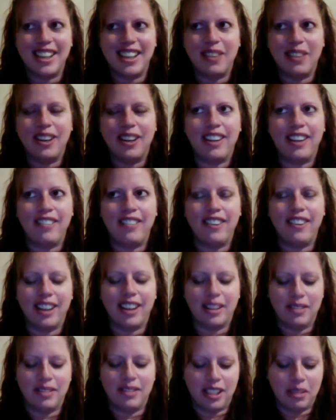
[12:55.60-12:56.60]
whatever
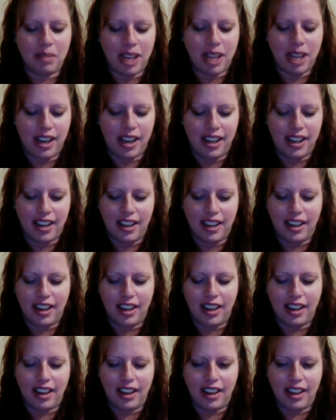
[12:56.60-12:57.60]
comes to mind,
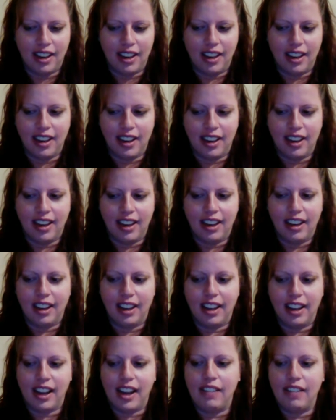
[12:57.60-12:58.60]
and a
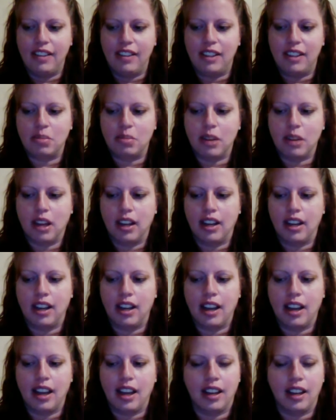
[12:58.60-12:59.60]
lot of it is probably
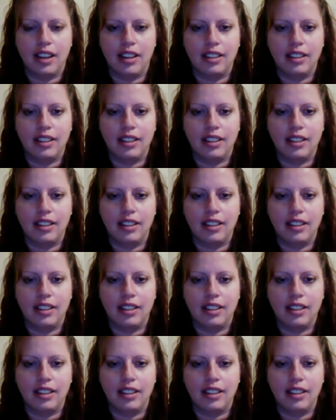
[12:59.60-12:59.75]
not